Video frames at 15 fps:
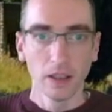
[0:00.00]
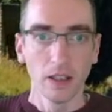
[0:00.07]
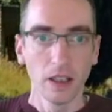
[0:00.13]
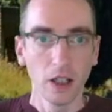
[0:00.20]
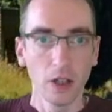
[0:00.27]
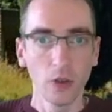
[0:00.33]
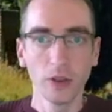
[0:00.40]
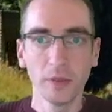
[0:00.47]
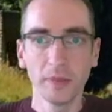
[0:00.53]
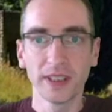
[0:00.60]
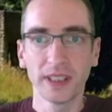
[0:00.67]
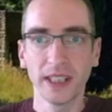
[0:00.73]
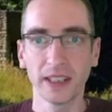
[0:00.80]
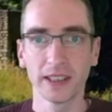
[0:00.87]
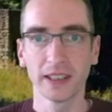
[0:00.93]
Hole number
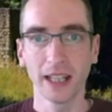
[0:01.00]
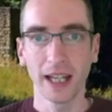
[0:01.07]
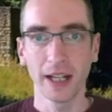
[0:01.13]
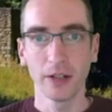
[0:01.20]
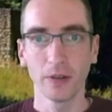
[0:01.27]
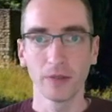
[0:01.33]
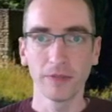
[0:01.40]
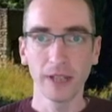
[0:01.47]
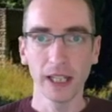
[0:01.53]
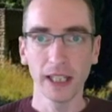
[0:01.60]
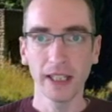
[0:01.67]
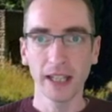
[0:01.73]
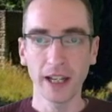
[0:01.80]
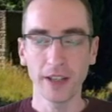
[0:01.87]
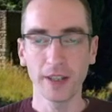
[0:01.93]
6 now,
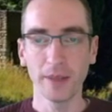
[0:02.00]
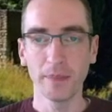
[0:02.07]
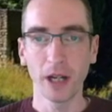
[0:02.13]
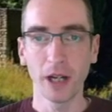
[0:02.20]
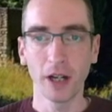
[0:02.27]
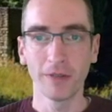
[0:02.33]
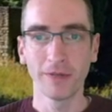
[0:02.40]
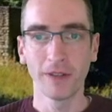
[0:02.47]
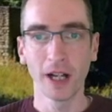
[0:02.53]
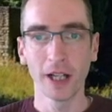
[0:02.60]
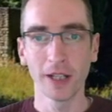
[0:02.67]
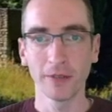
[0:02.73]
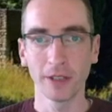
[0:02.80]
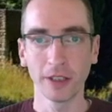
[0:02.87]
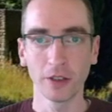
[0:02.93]
fairly lengthy par
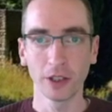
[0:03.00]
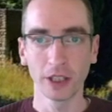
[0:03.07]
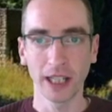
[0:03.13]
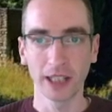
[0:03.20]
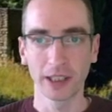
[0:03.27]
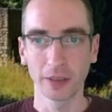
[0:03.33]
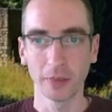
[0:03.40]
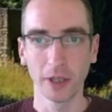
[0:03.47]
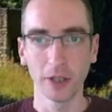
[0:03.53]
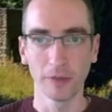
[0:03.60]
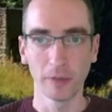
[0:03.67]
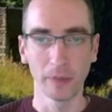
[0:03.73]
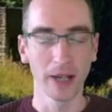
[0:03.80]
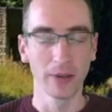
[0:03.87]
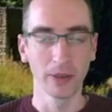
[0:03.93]
5, and you've got to get some
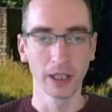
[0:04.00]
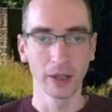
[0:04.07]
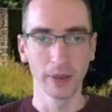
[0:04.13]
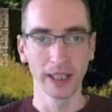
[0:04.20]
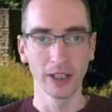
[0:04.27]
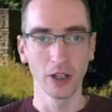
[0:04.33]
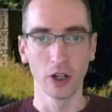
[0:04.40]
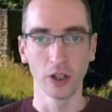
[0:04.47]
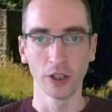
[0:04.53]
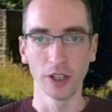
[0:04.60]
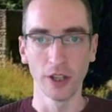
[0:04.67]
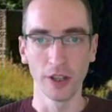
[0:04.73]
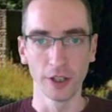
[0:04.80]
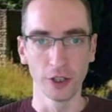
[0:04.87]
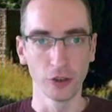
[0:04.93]
overpower going on
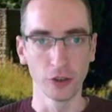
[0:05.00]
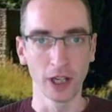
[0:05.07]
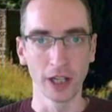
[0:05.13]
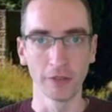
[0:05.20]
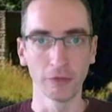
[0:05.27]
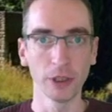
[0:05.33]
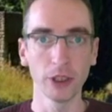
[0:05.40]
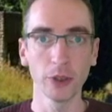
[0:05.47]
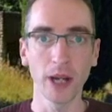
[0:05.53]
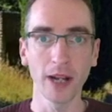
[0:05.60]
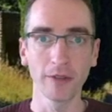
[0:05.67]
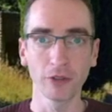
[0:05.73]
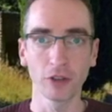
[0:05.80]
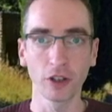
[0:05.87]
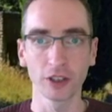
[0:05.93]
the drive. We do
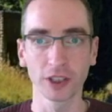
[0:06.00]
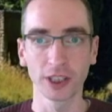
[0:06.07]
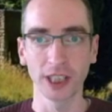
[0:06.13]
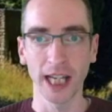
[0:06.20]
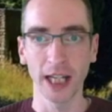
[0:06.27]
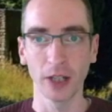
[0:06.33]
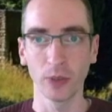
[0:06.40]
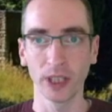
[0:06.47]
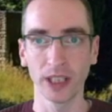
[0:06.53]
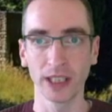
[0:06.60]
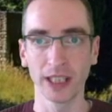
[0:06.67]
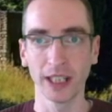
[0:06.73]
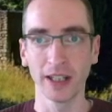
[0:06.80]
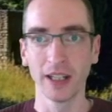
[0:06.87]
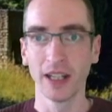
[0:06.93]
have cross tailwind
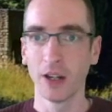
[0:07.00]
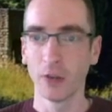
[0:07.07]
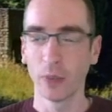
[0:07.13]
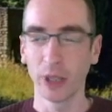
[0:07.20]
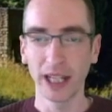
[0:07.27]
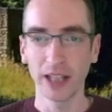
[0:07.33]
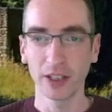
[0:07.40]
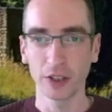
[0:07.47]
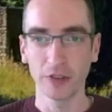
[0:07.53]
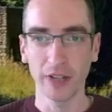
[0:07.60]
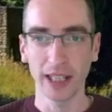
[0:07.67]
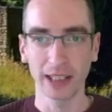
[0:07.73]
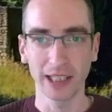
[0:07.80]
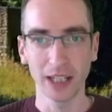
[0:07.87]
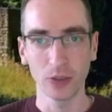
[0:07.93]
here. We get
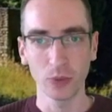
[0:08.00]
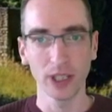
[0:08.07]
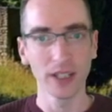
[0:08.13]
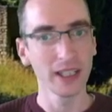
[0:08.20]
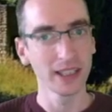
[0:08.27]
direct headwind.